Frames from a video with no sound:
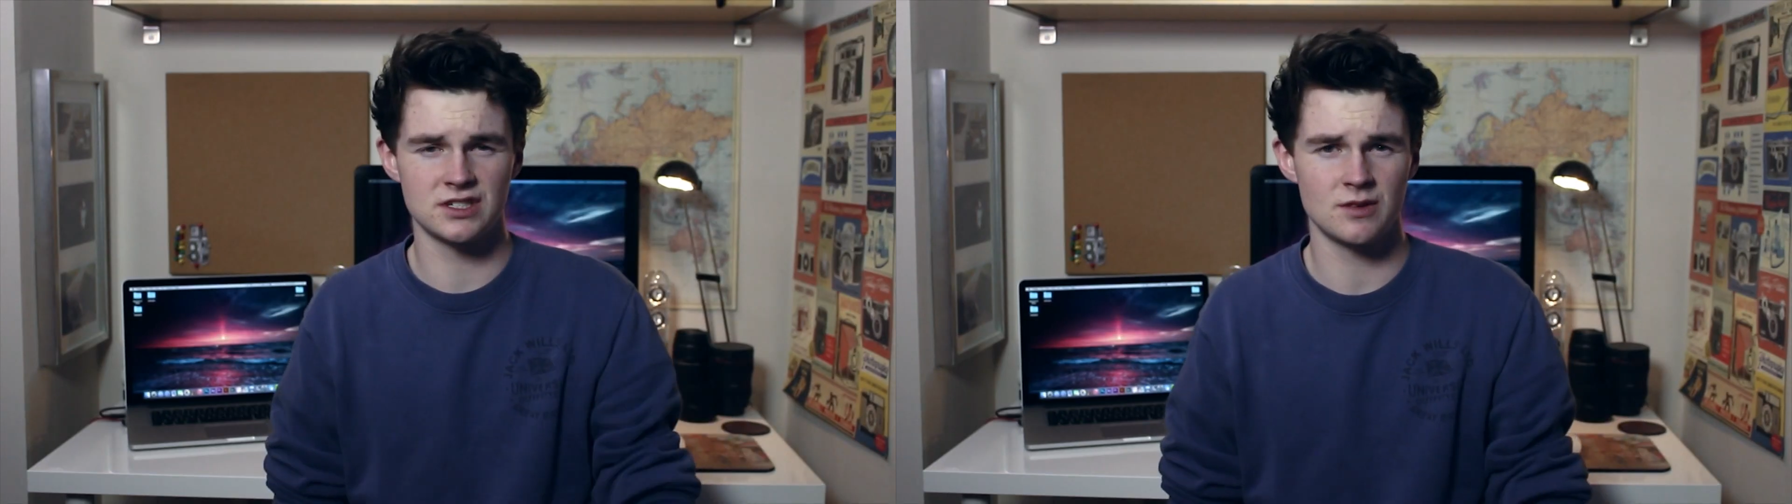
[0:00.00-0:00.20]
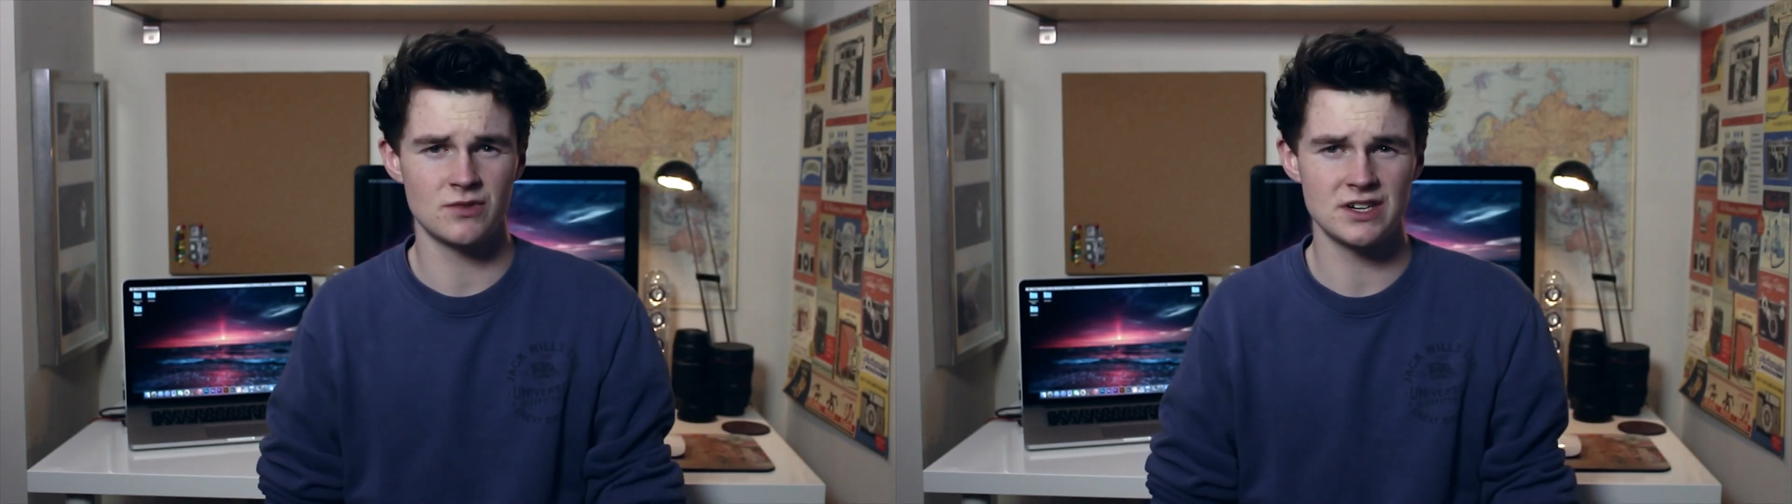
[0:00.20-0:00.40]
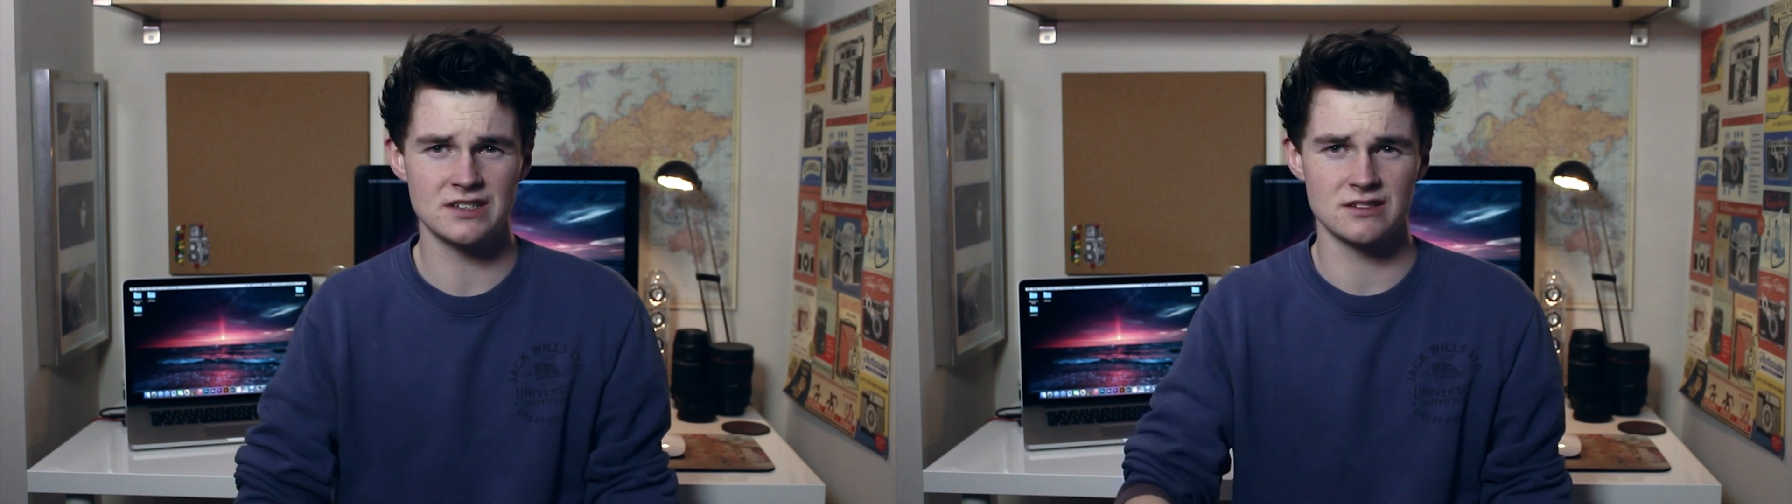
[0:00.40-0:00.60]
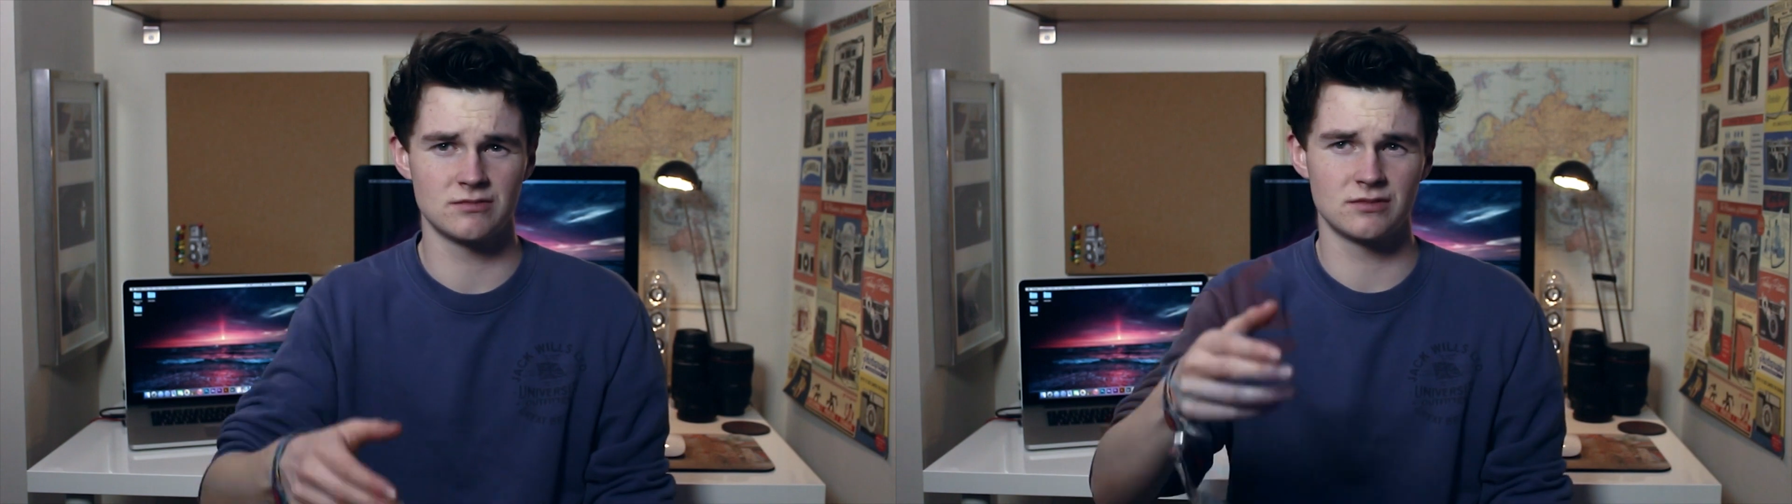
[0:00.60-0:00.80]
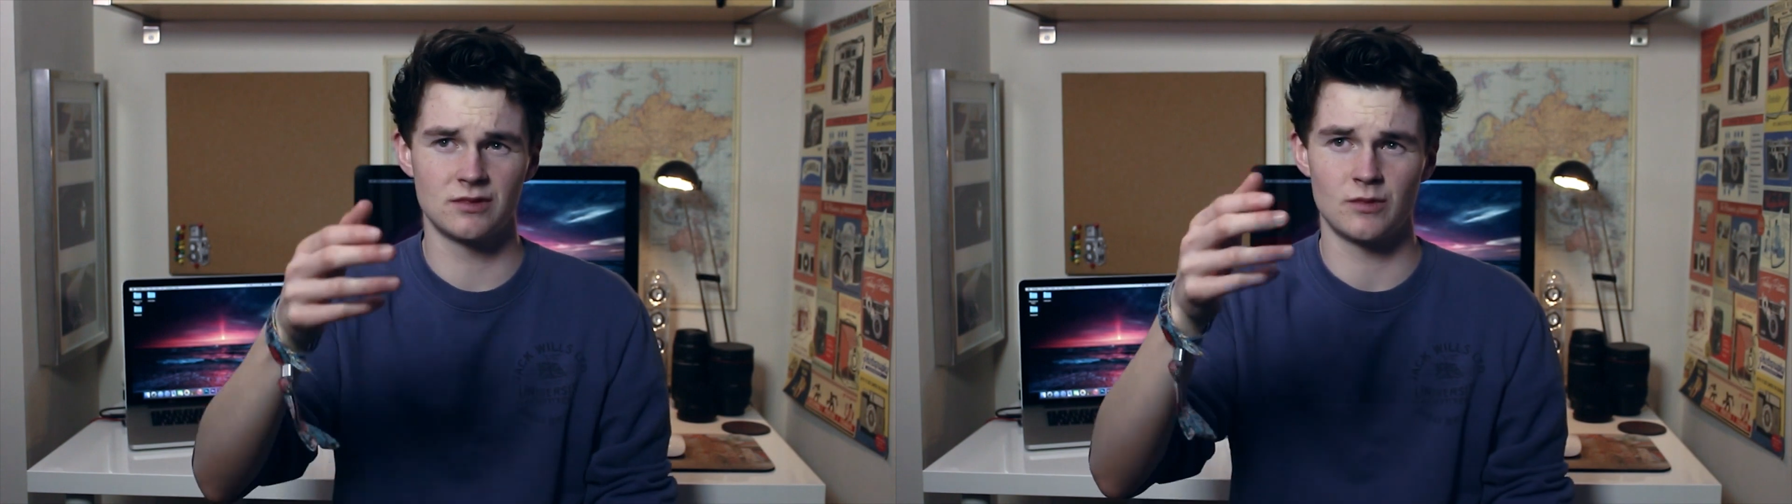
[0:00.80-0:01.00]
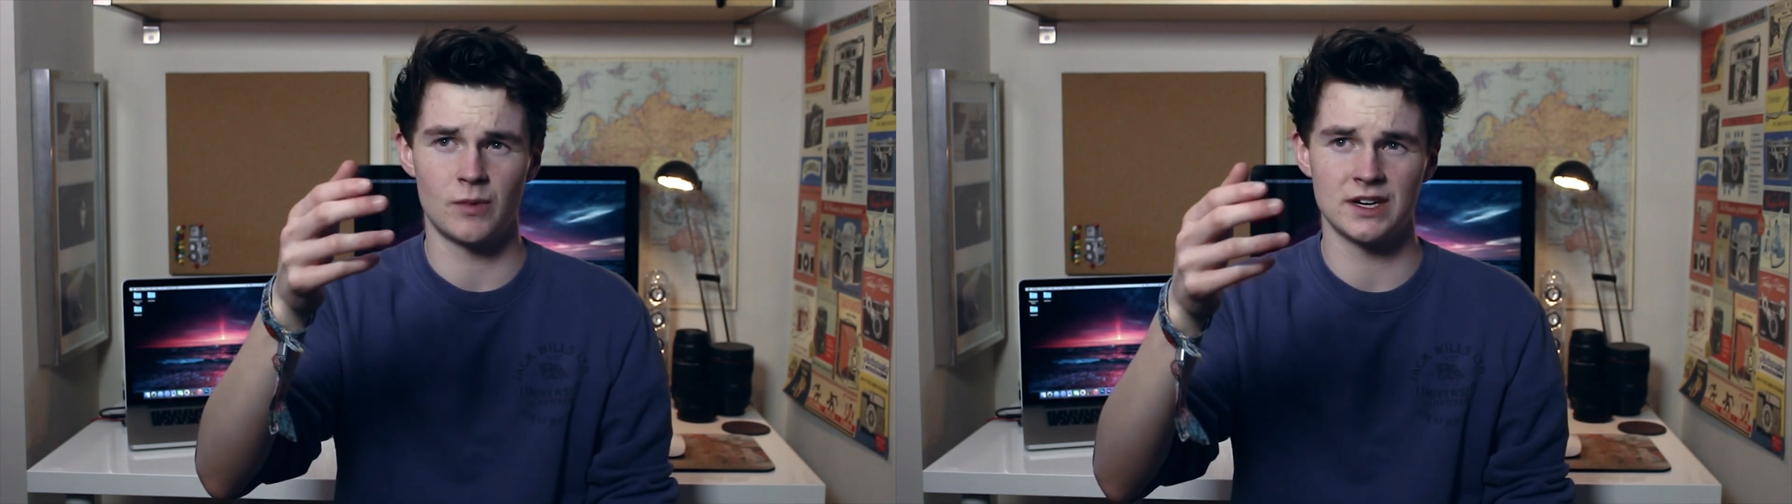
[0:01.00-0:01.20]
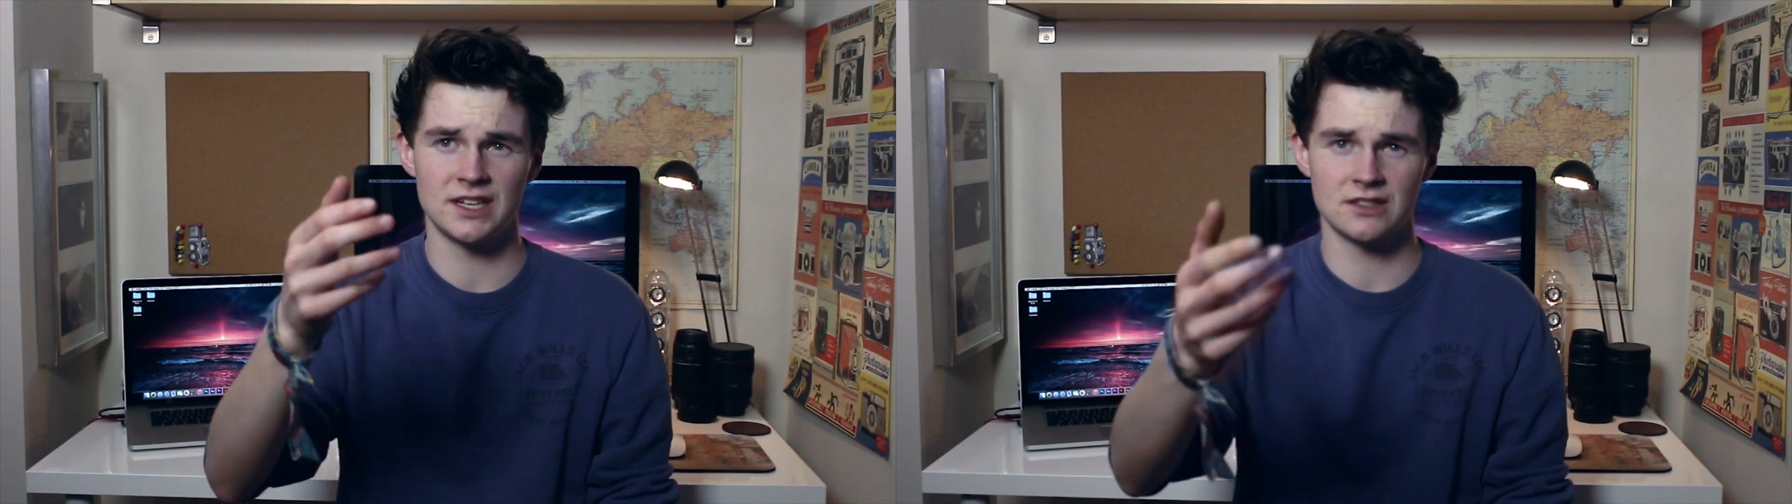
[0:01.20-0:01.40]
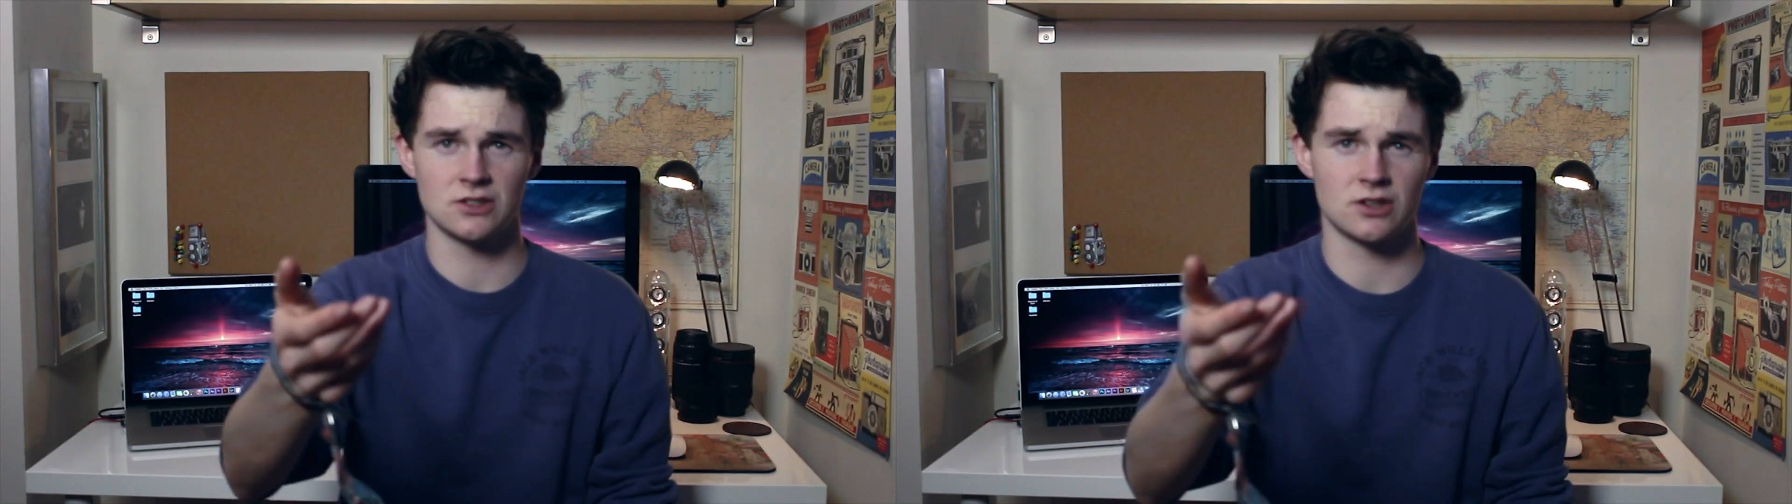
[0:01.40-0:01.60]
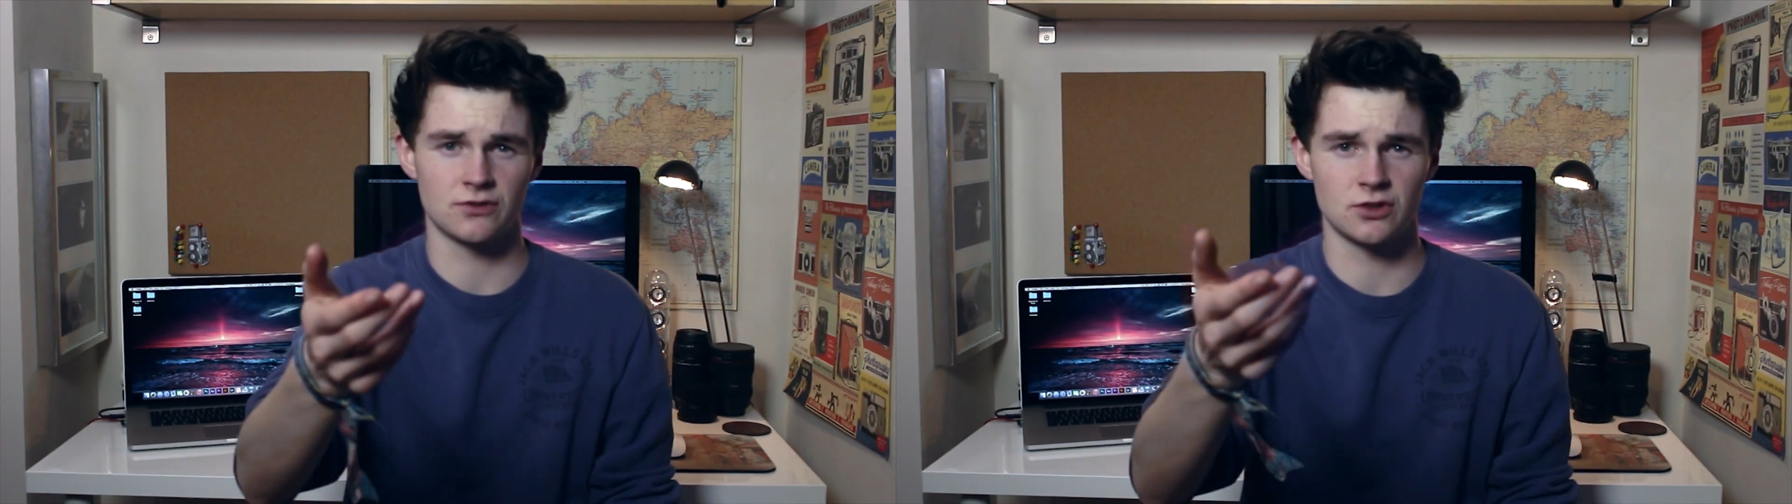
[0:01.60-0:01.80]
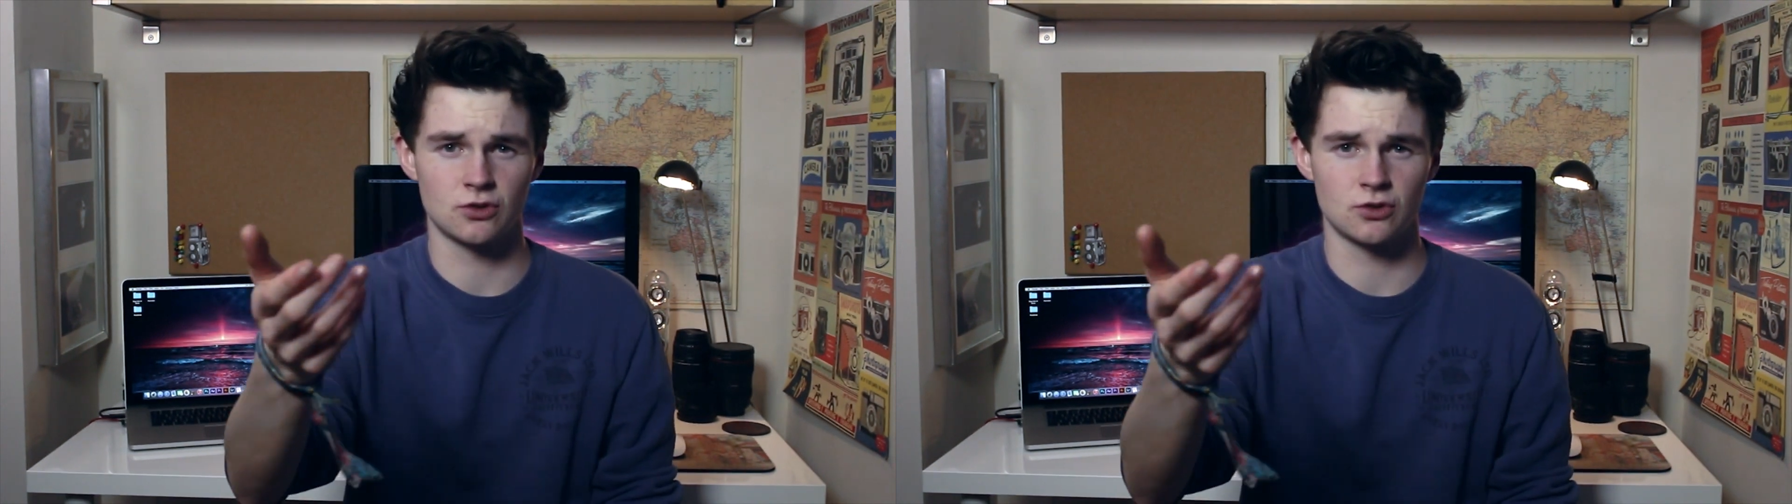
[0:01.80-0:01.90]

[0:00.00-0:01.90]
some reason, my dad took off the